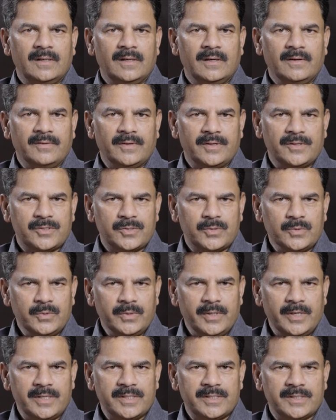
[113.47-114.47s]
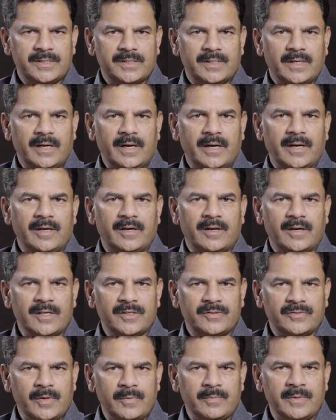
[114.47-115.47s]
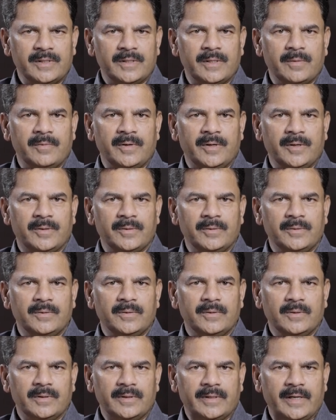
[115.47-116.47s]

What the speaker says: our students and transforming them into